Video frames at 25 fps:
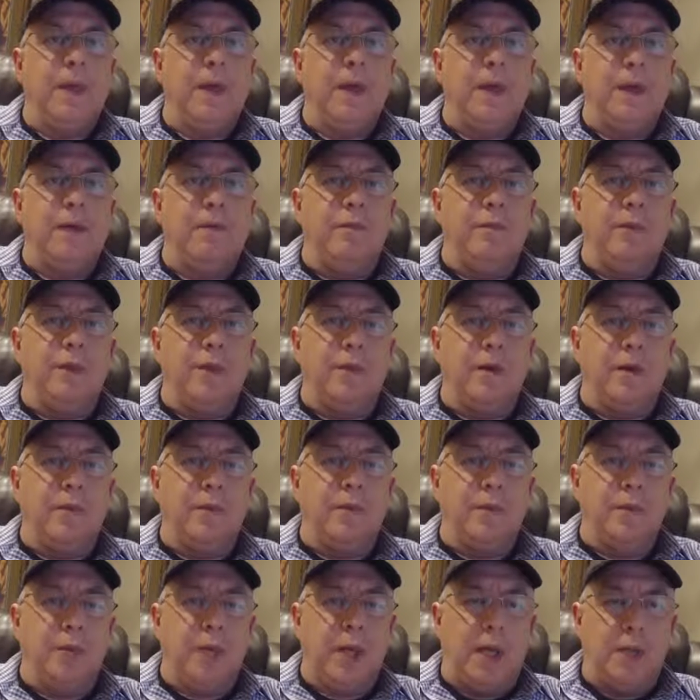Uh, feel
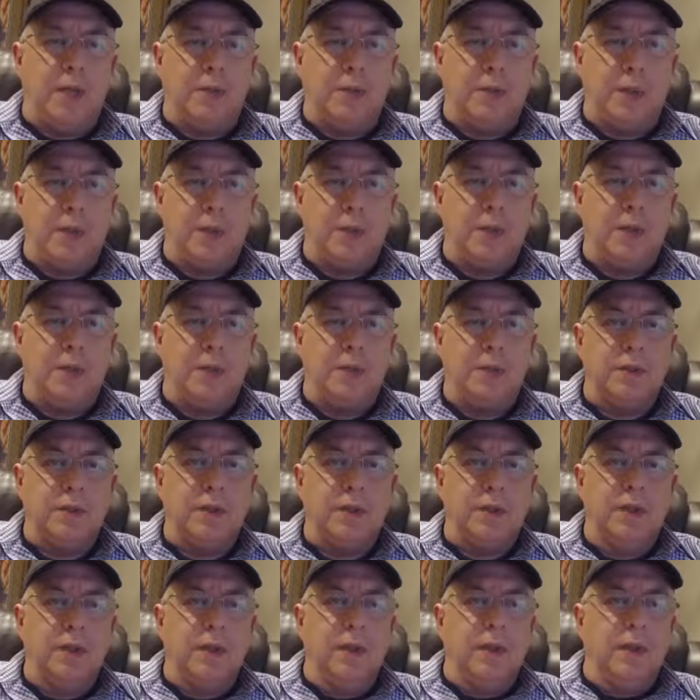comfortable, ask
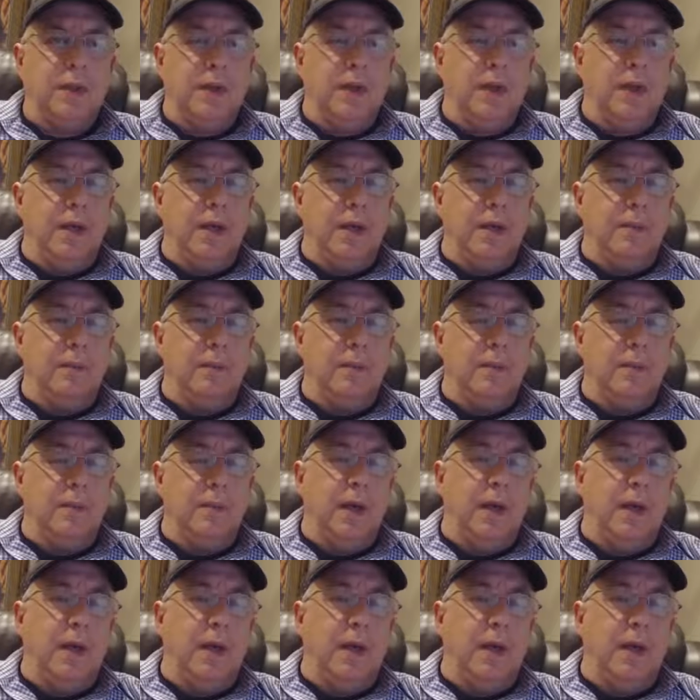questions. Um,